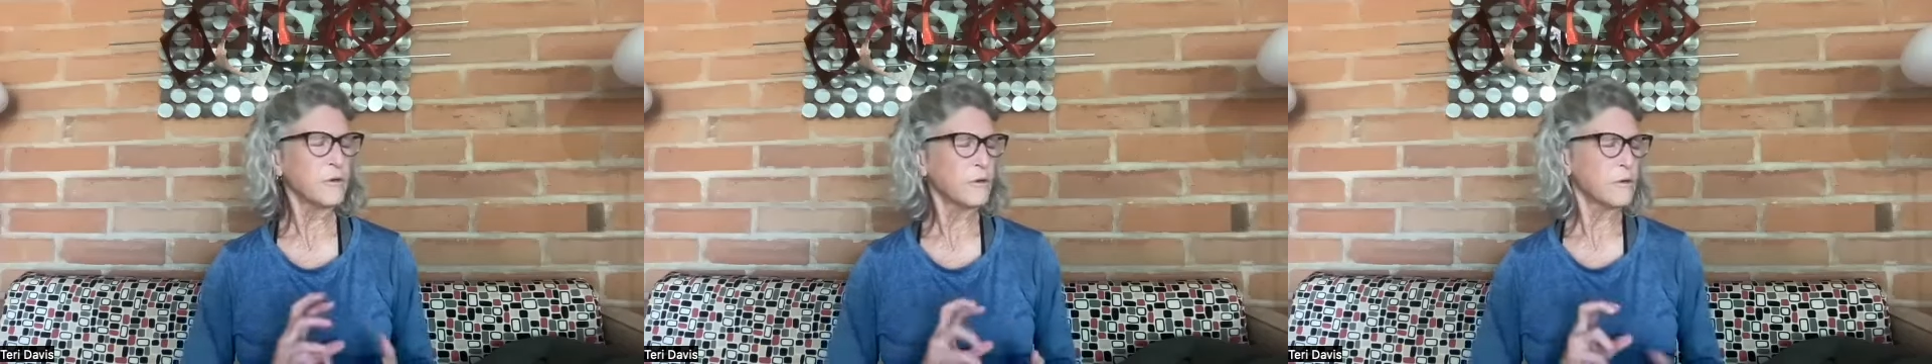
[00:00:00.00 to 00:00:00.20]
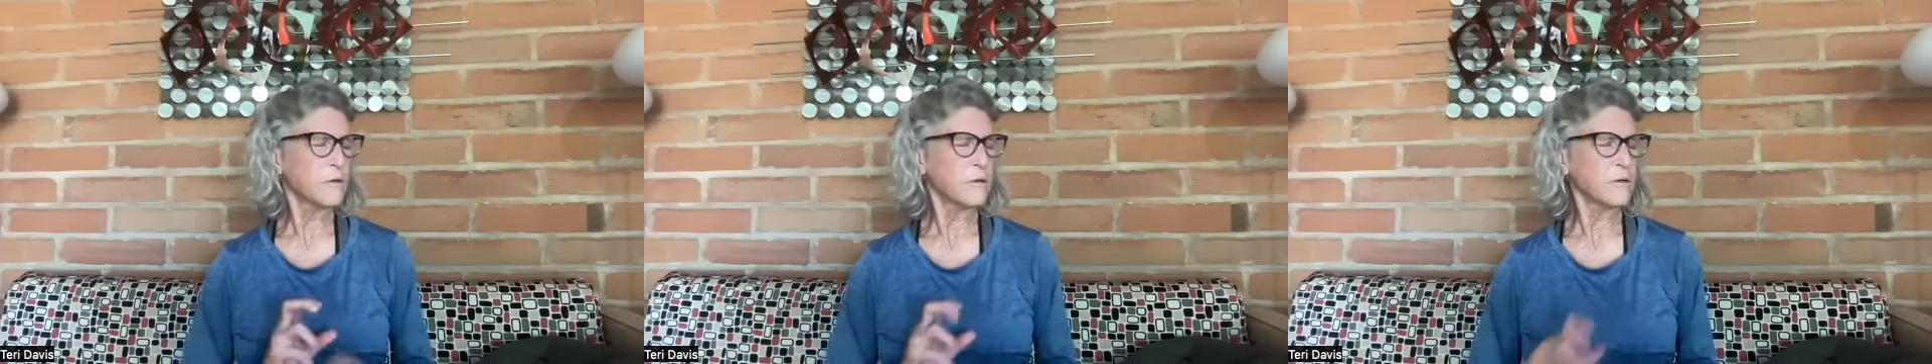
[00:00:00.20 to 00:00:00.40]

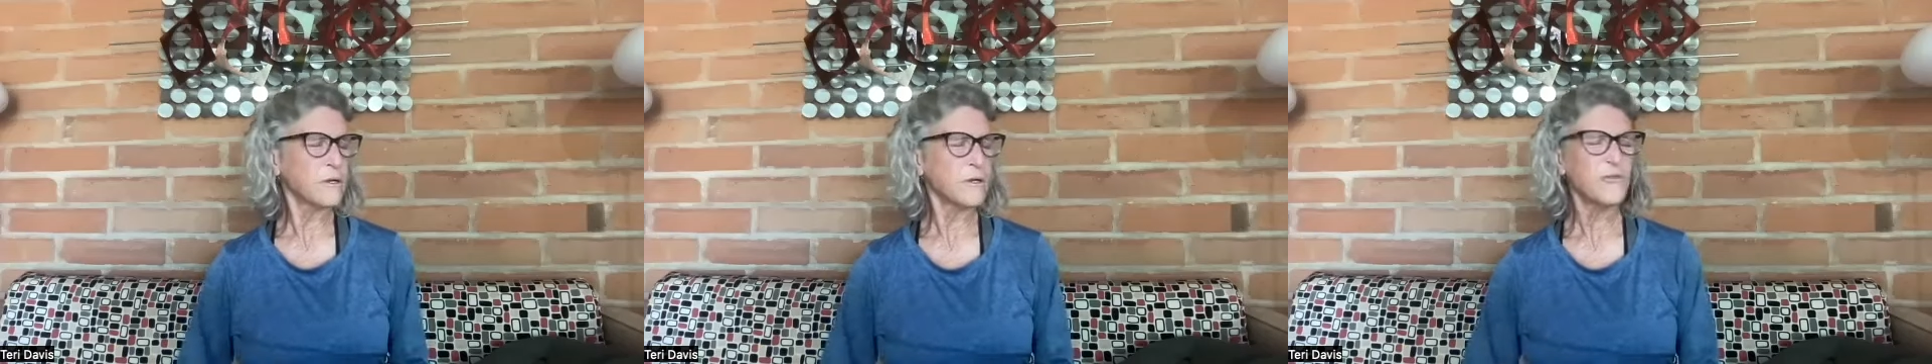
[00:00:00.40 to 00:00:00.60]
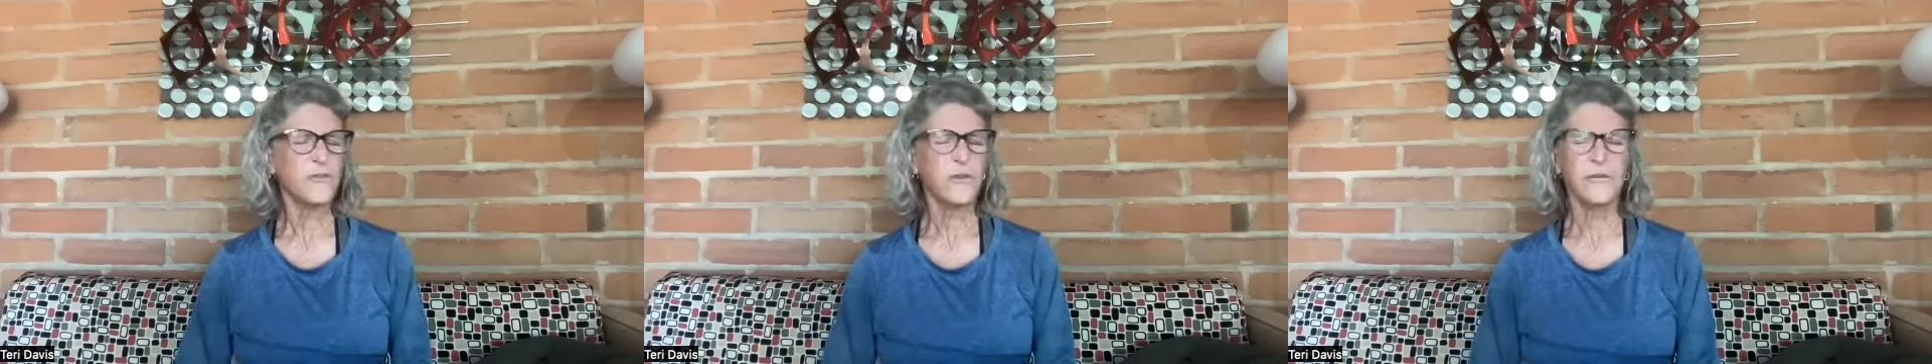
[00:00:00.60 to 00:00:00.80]
turn,
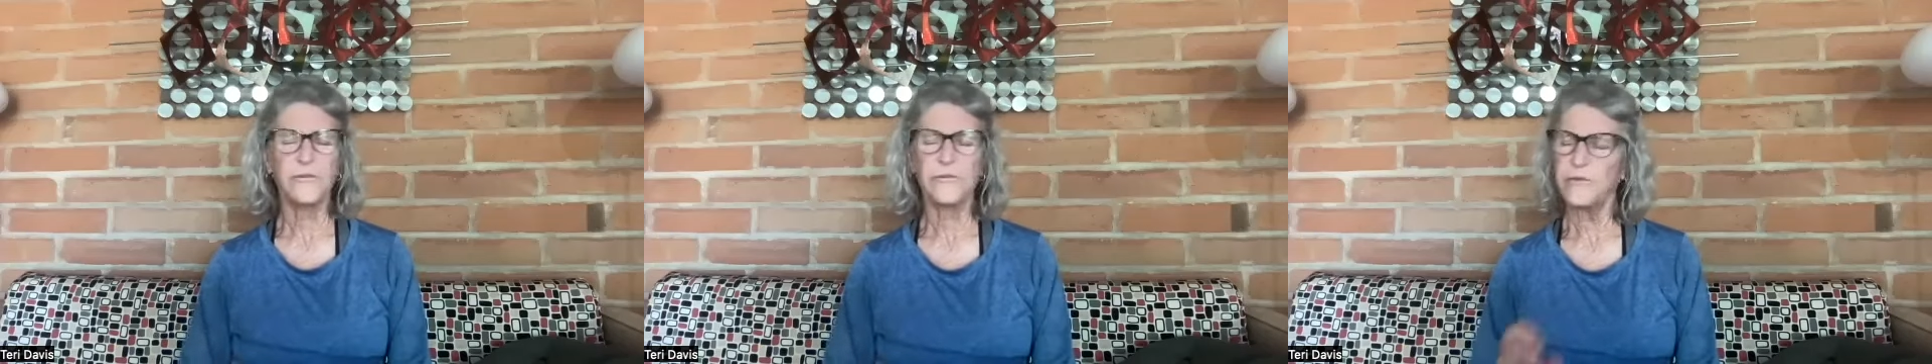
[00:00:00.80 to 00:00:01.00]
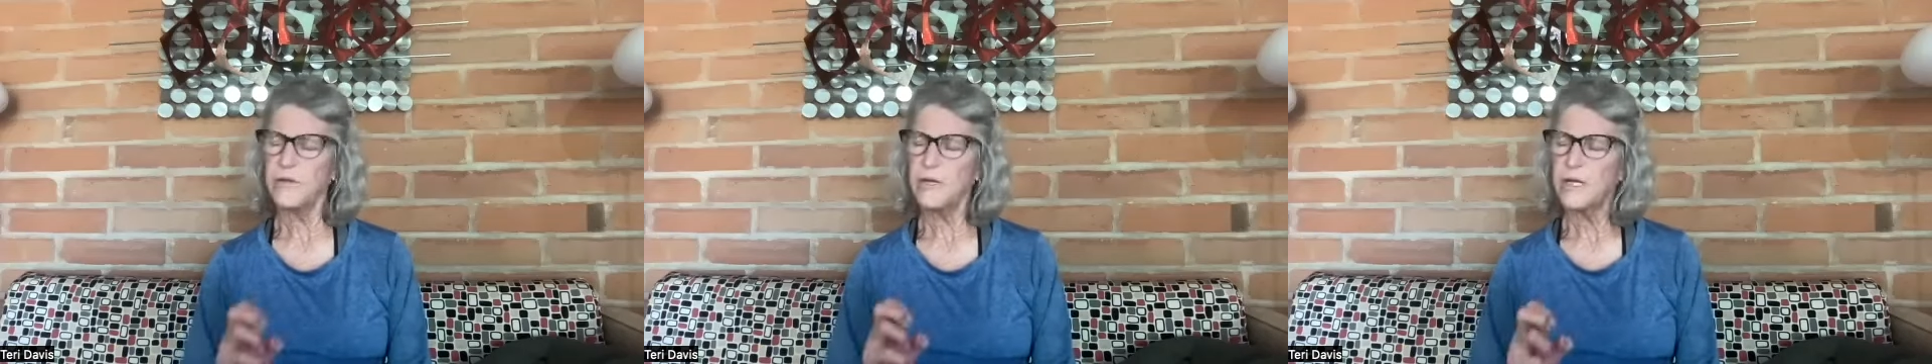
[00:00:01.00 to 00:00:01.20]
it
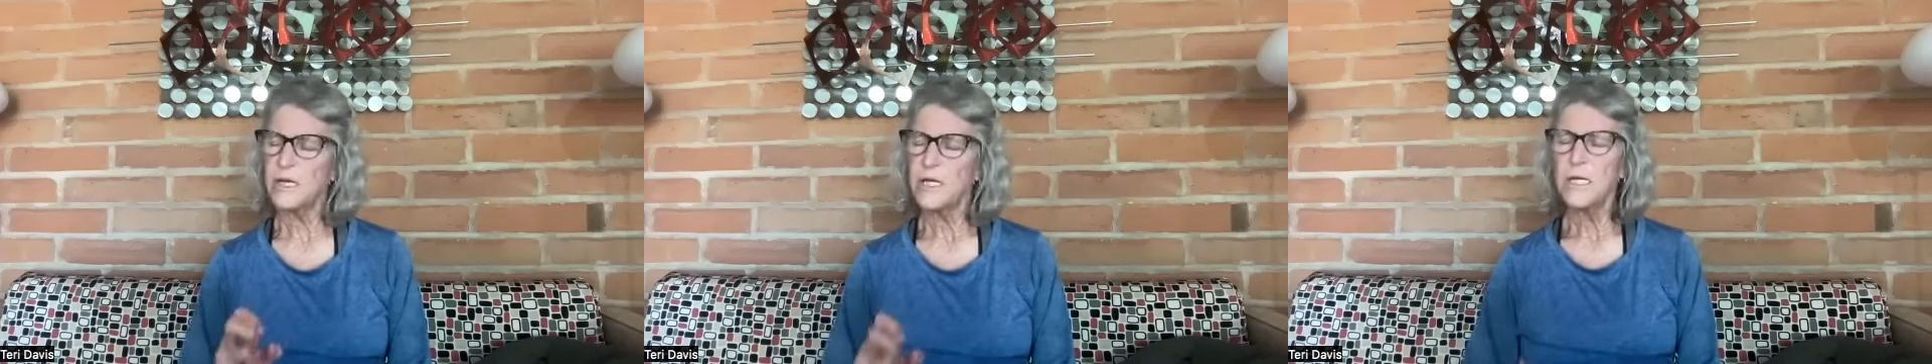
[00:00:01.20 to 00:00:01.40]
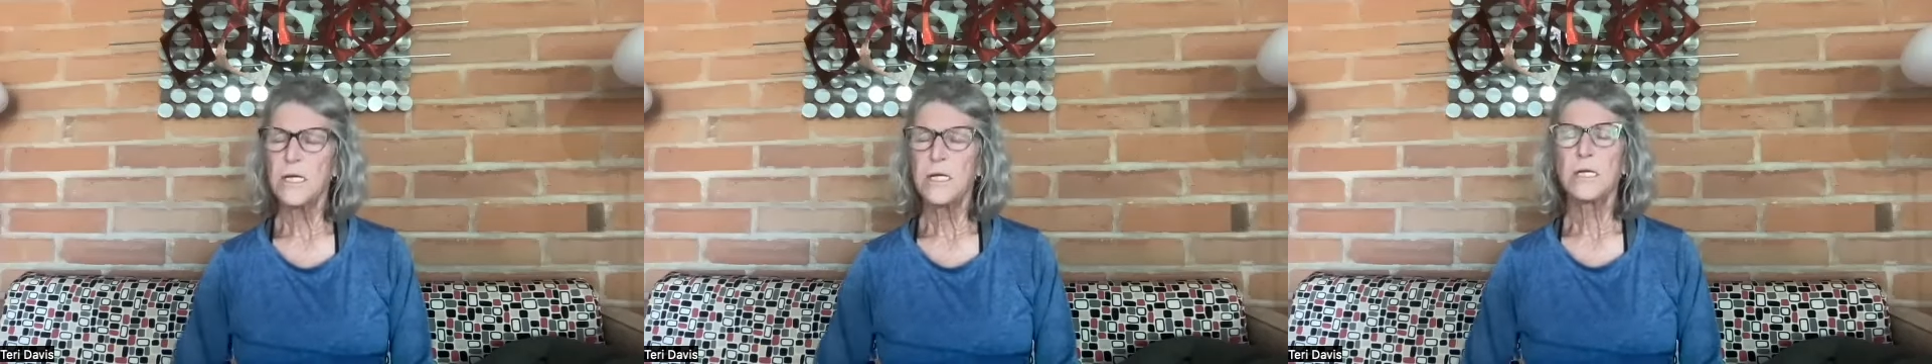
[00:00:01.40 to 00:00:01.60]
just,
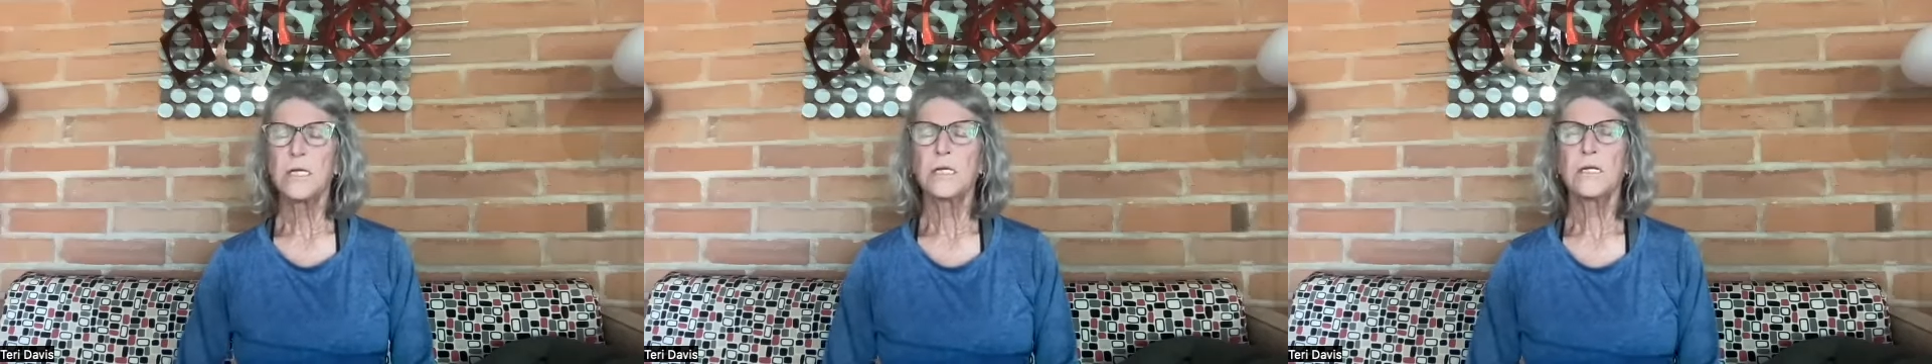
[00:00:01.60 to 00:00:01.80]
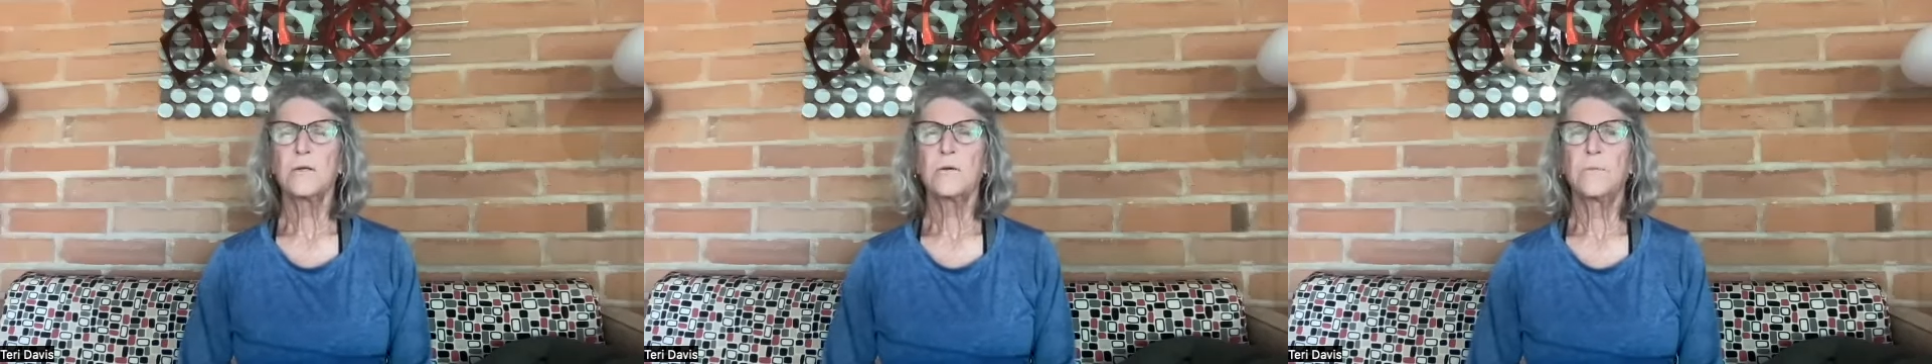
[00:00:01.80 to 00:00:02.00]

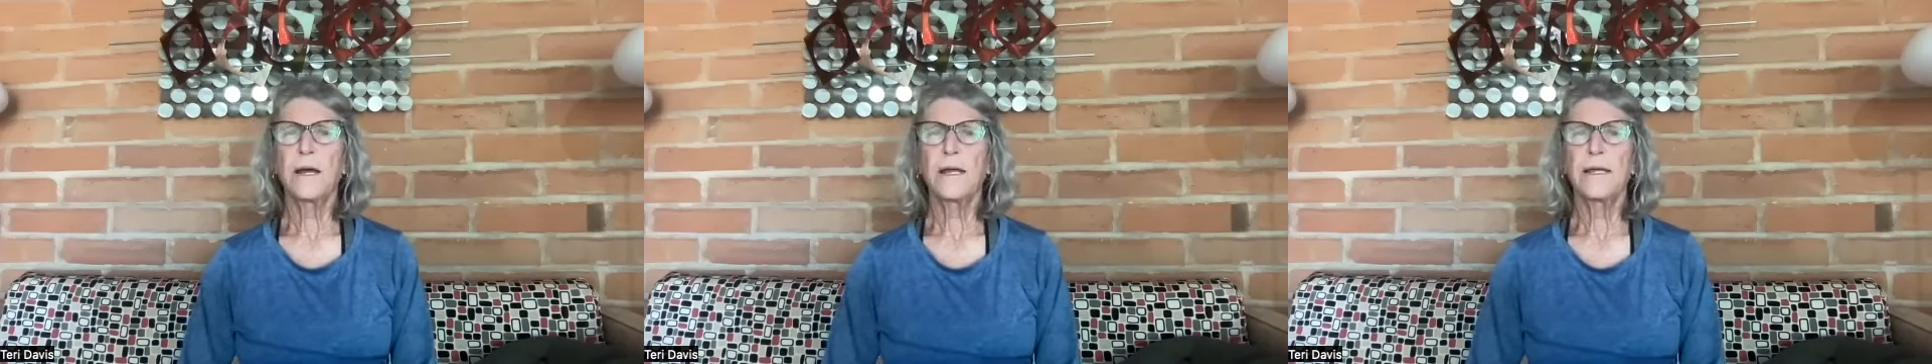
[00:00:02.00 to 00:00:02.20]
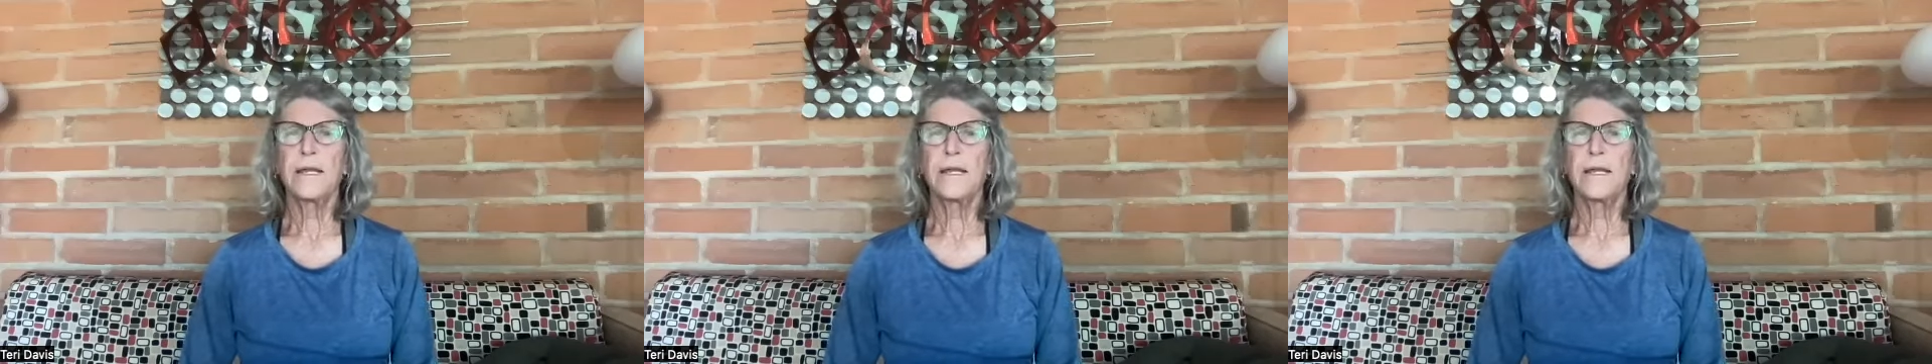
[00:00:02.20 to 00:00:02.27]
my